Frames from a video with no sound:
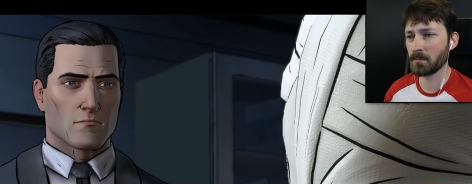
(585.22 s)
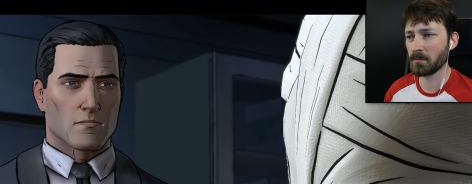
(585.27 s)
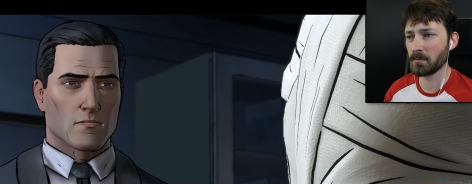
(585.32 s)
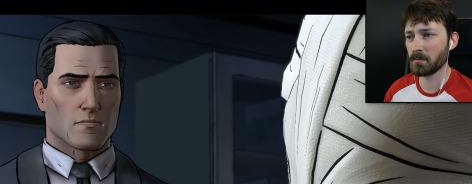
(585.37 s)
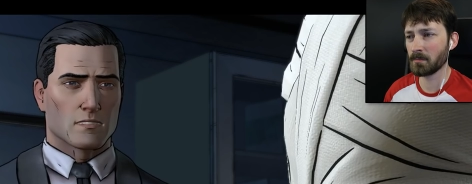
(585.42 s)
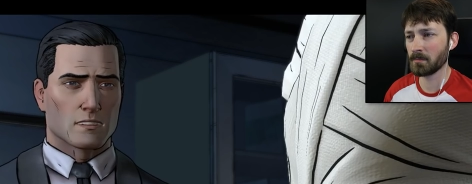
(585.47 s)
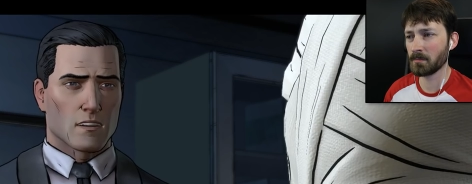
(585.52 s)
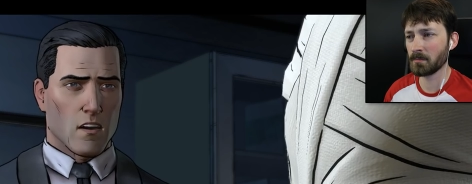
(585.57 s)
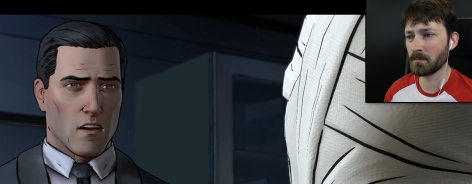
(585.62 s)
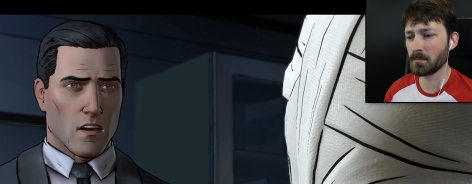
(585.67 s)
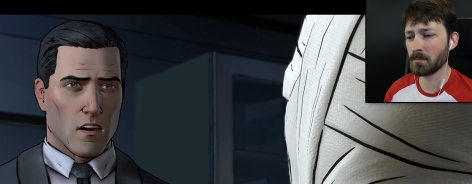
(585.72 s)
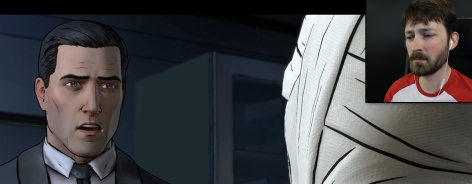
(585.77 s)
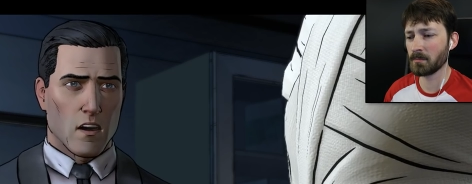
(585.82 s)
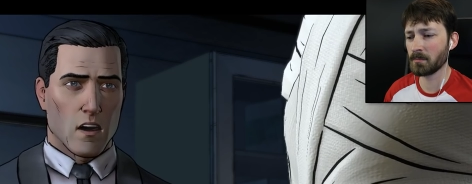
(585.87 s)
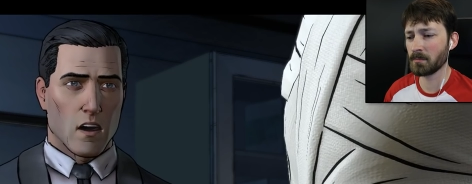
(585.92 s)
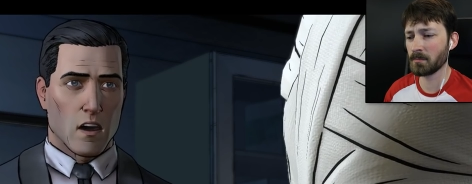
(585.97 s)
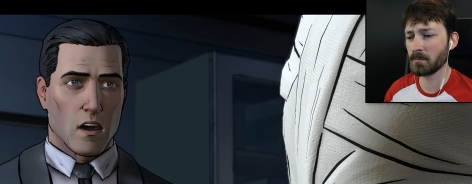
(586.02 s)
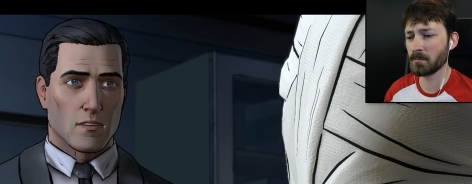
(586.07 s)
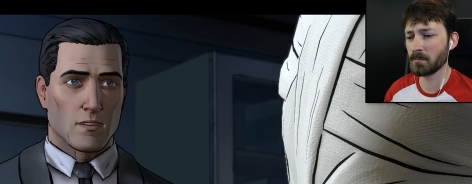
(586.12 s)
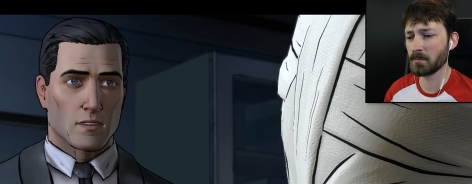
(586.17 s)
Speaker 1: It's,
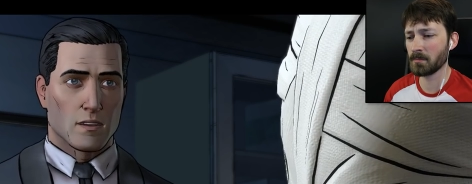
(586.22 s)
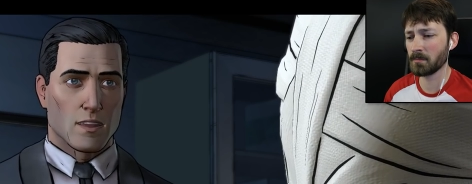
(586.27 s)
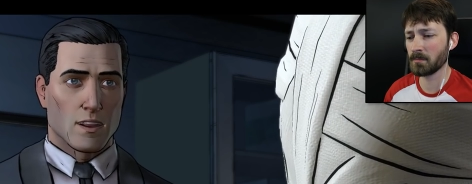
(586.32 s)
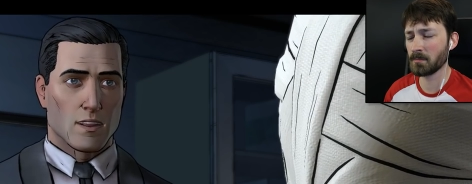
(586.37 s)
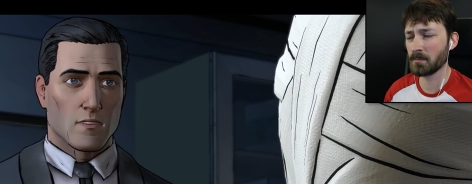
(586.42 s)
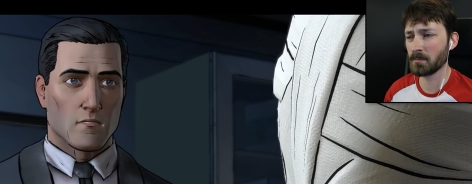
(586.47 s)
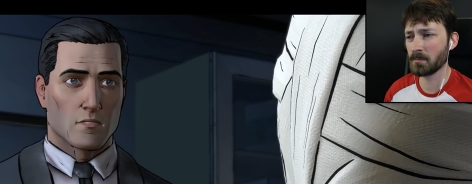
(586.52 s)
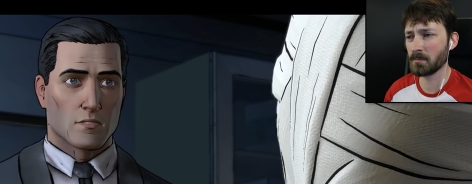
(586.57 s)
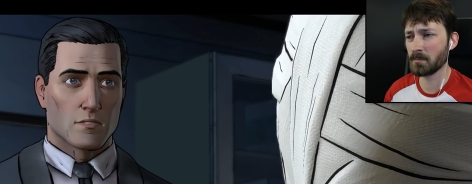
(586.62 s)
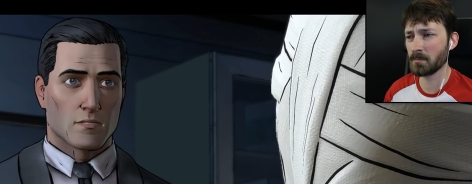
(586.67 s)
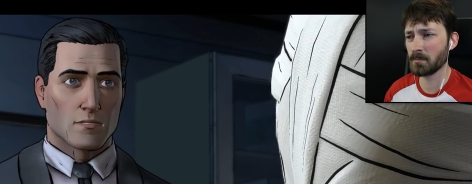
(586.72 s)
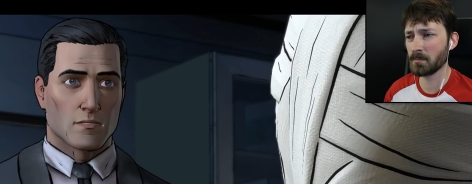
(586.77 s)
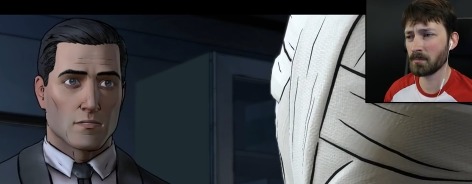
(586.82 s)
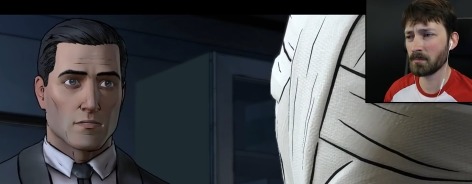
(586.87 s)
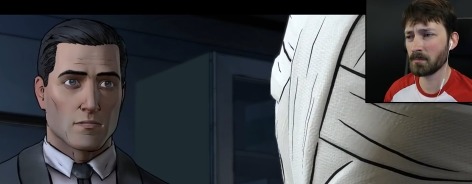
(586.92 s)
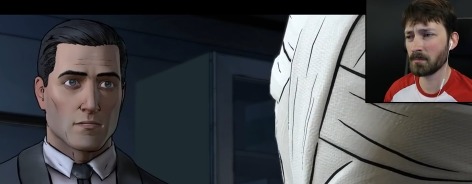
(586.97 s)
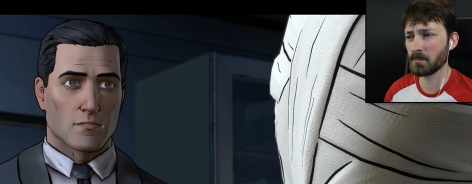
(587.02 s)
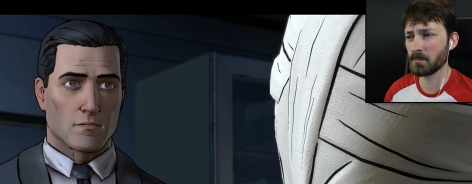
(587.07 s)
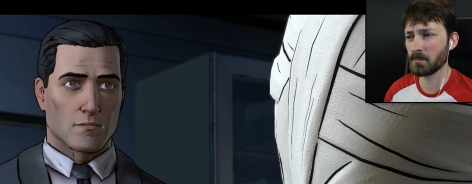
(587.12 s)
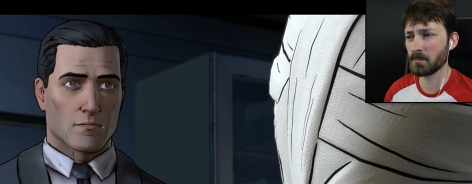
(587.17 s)
uh, it's Alfred.